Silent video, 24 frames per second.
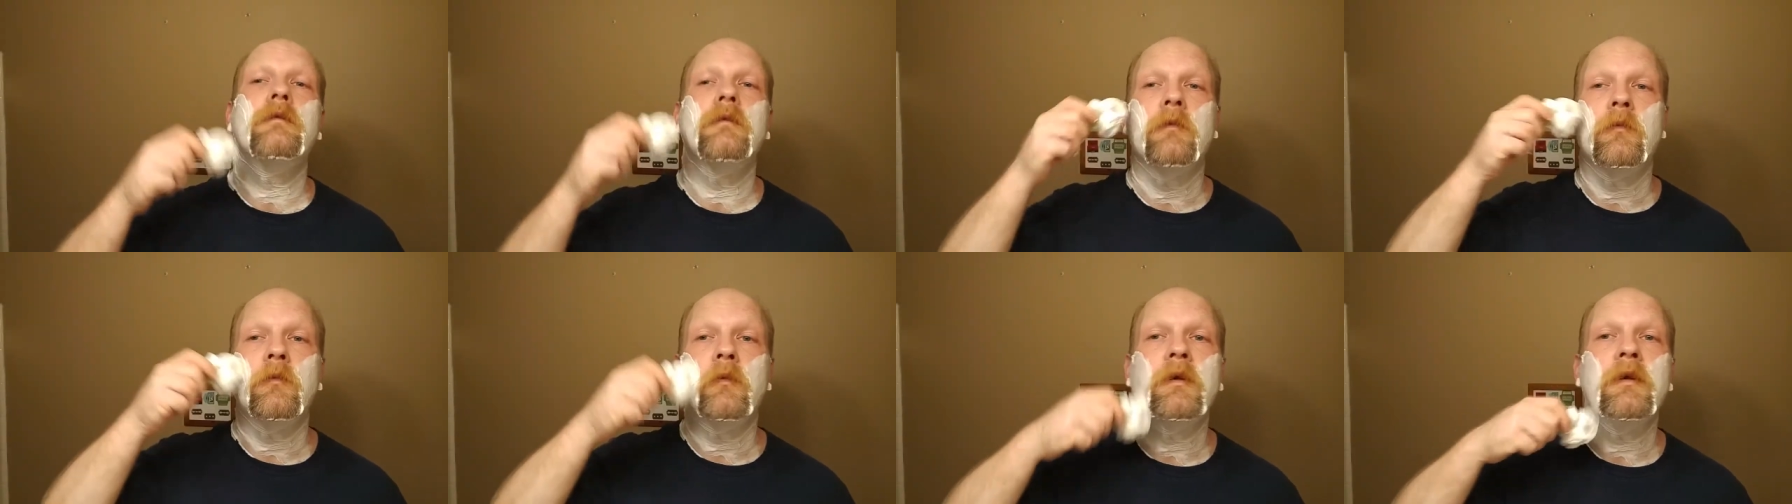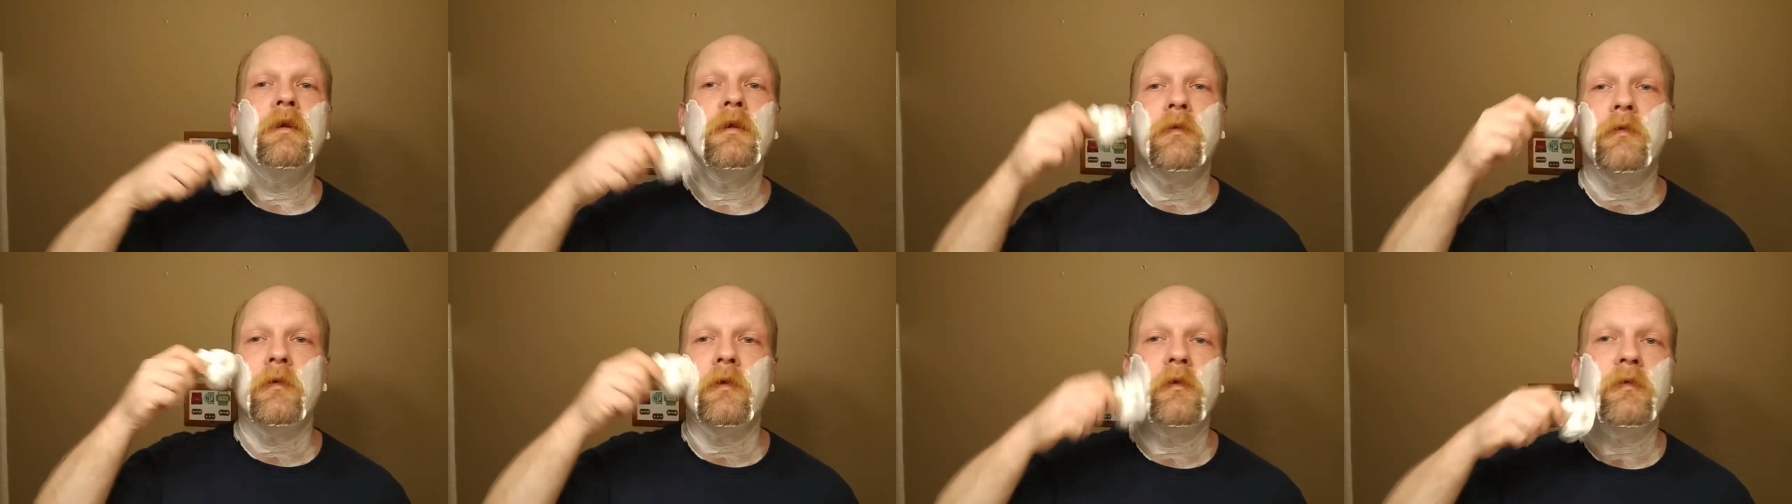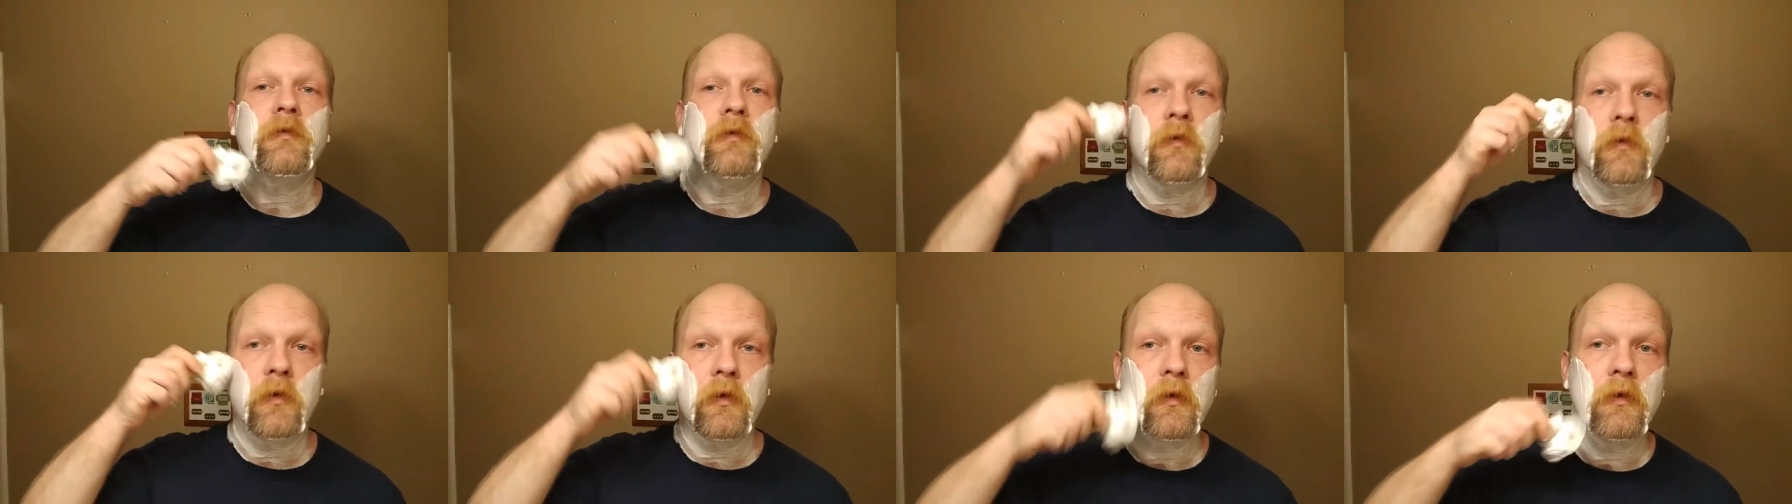The white is
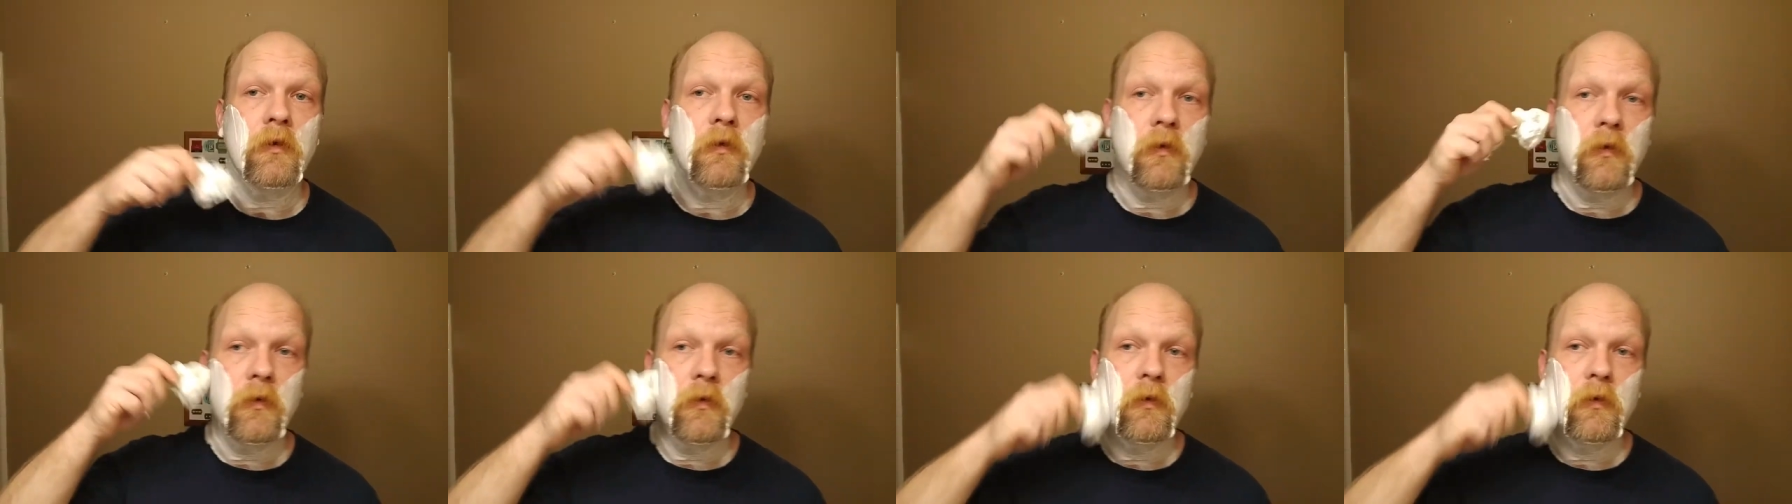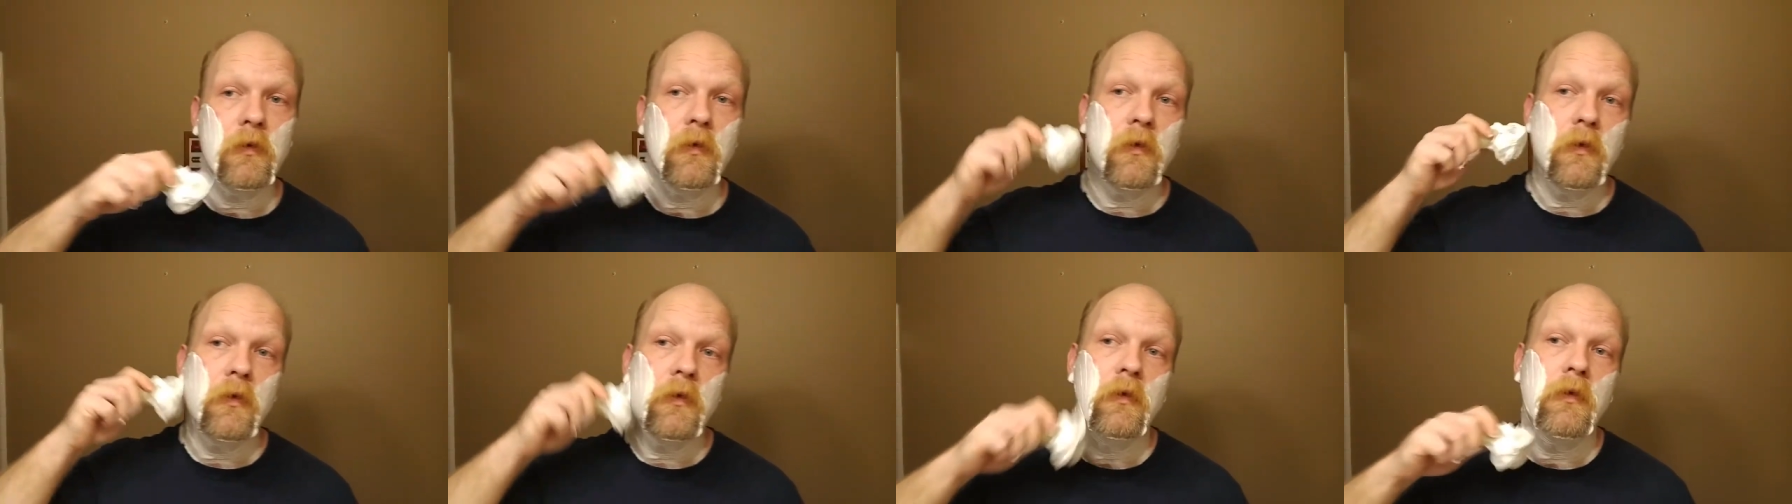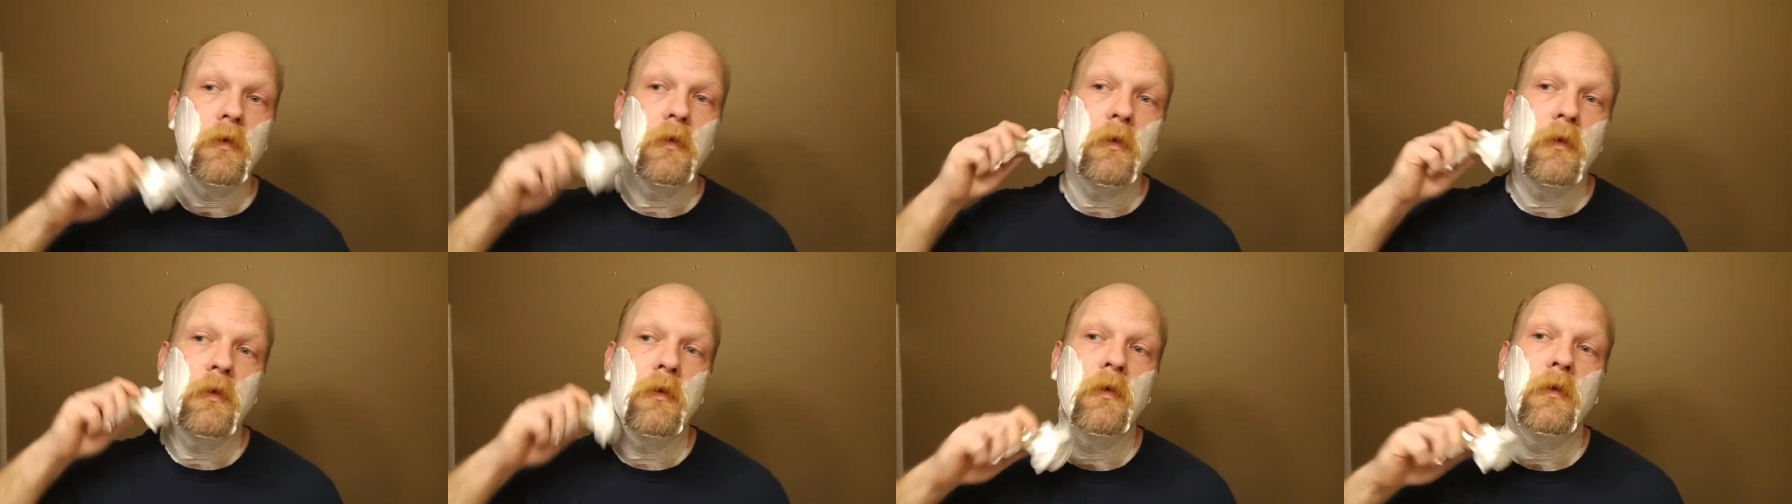also good.
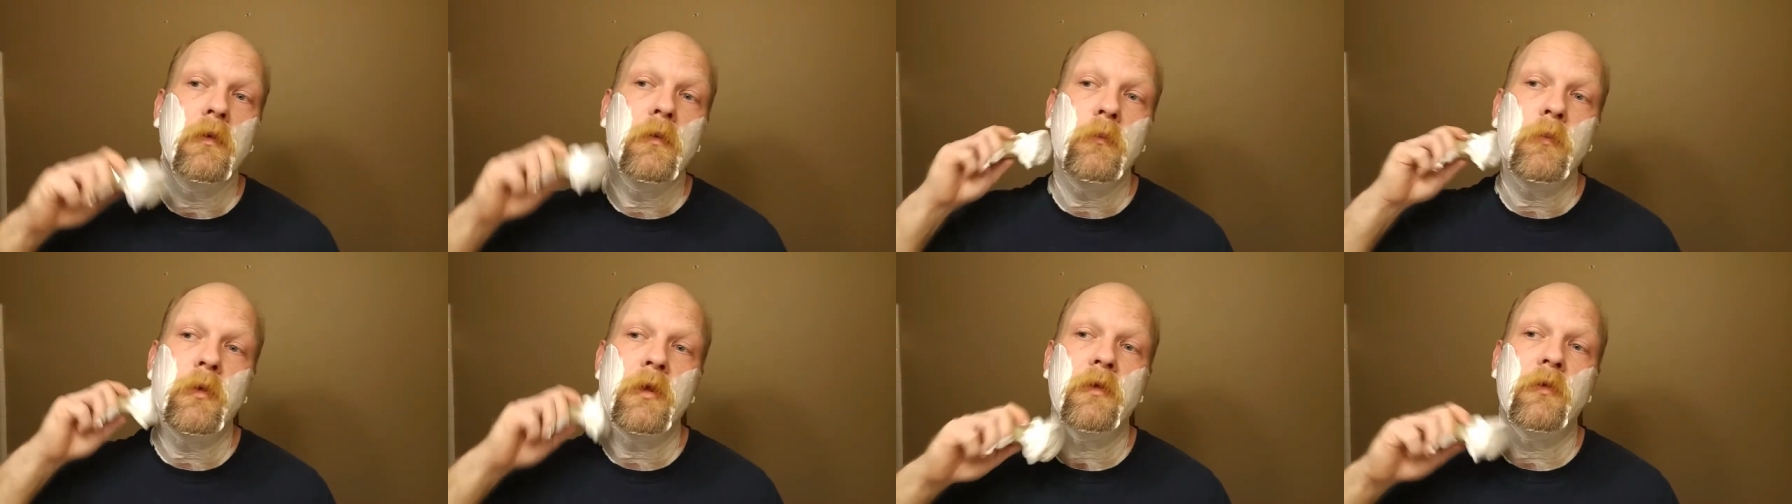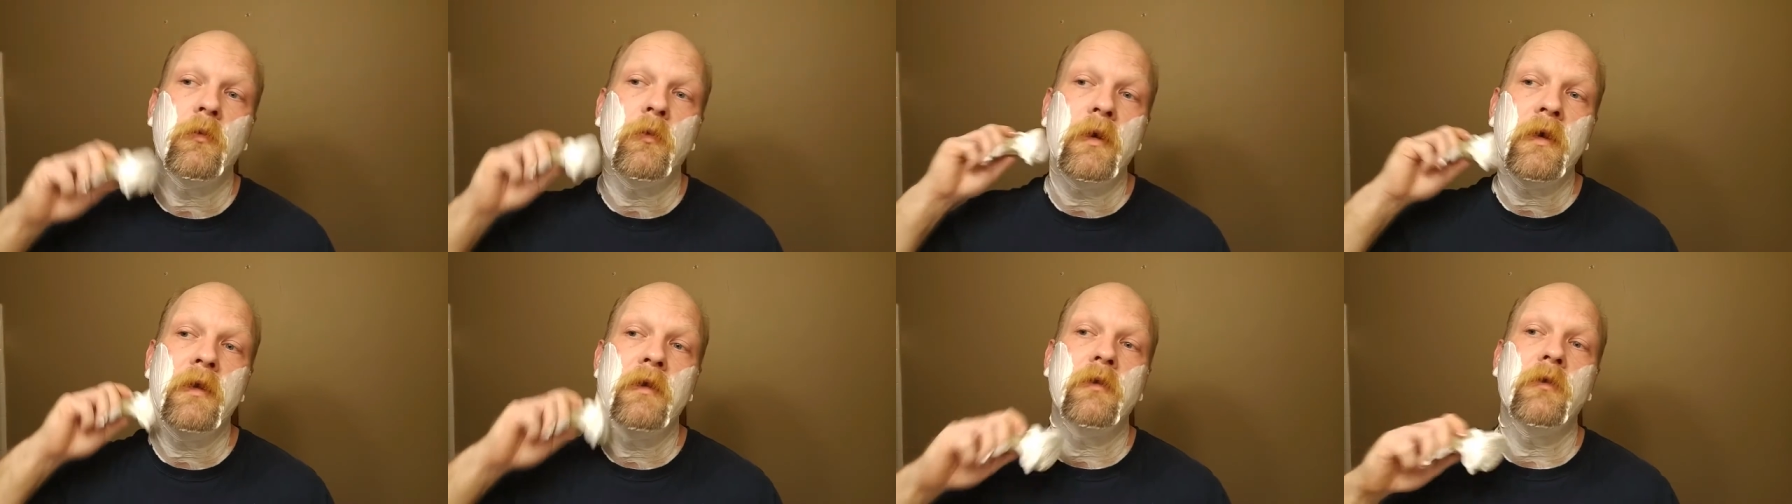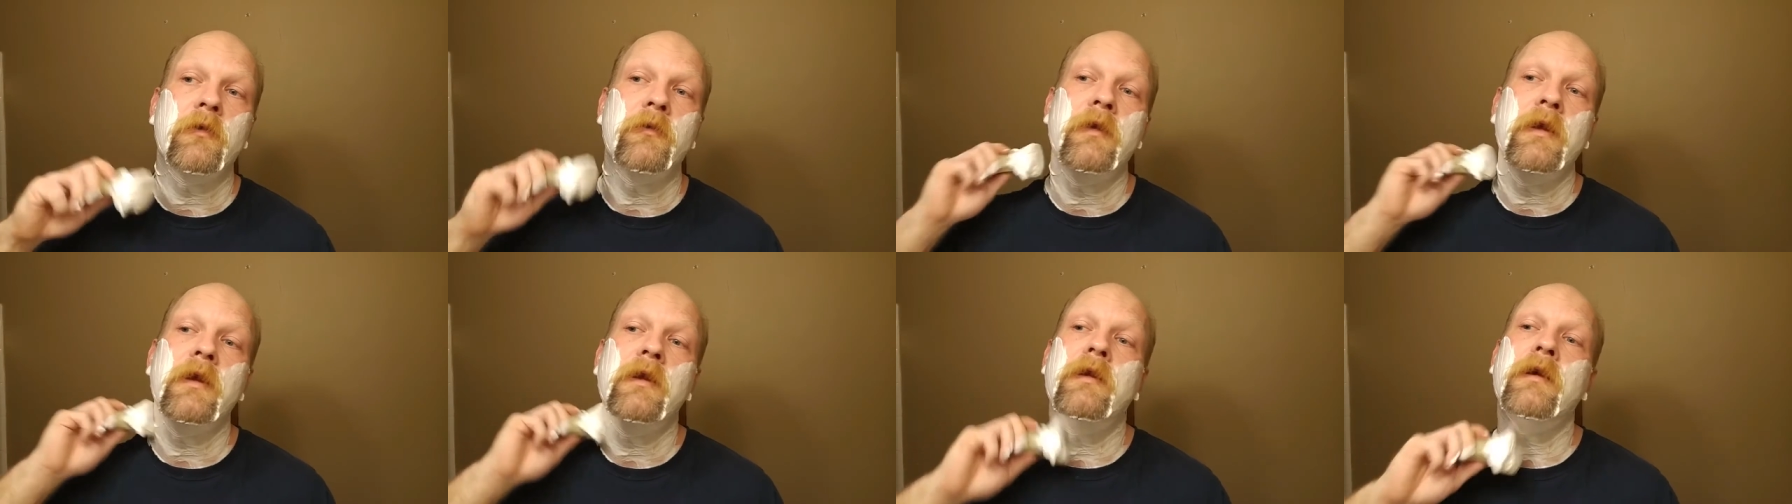But the white and the
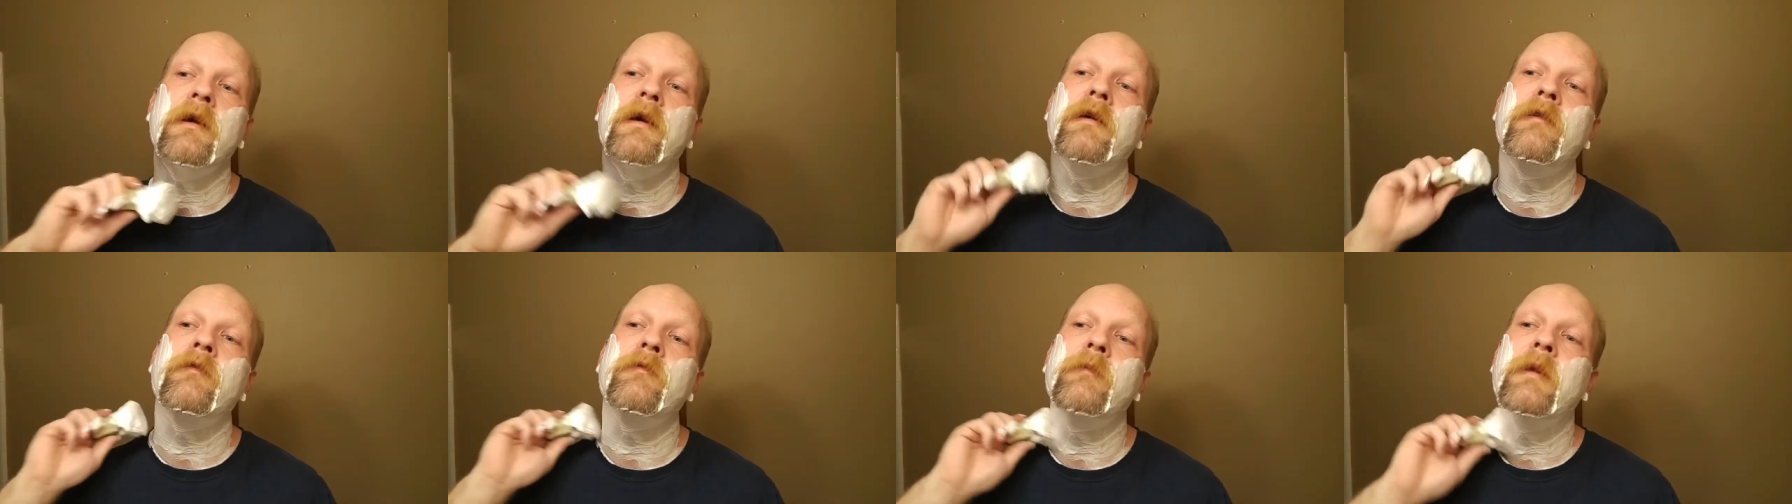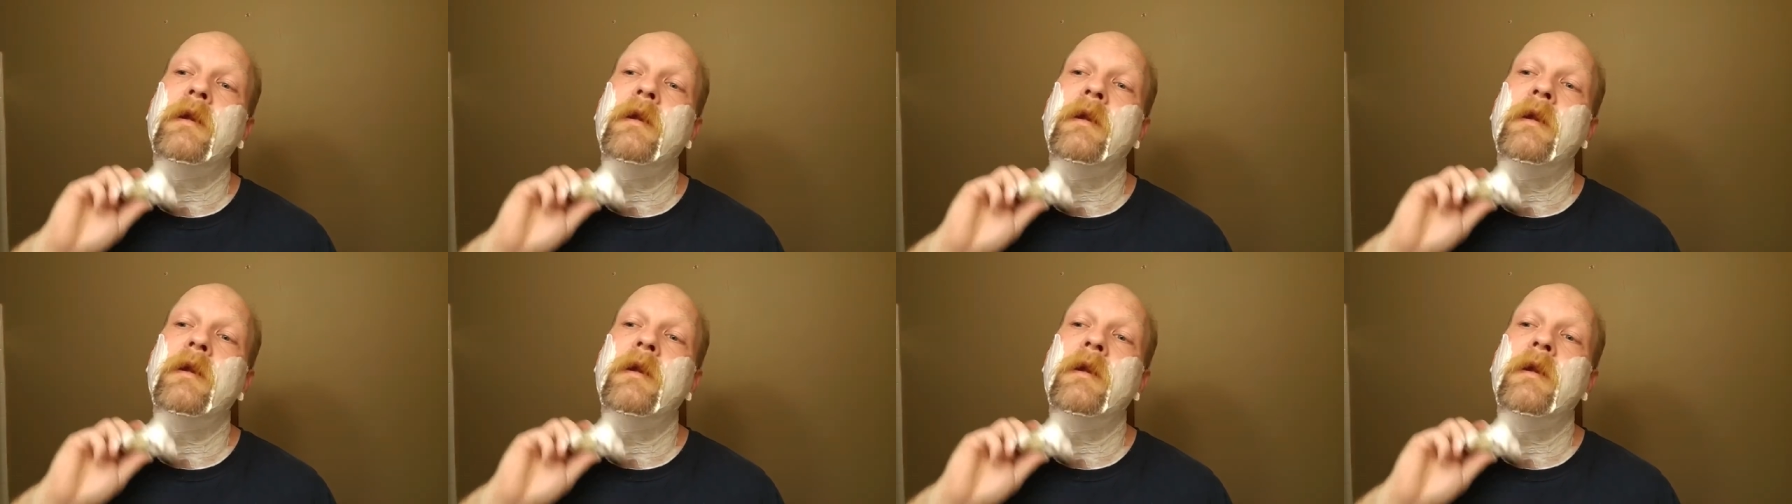green have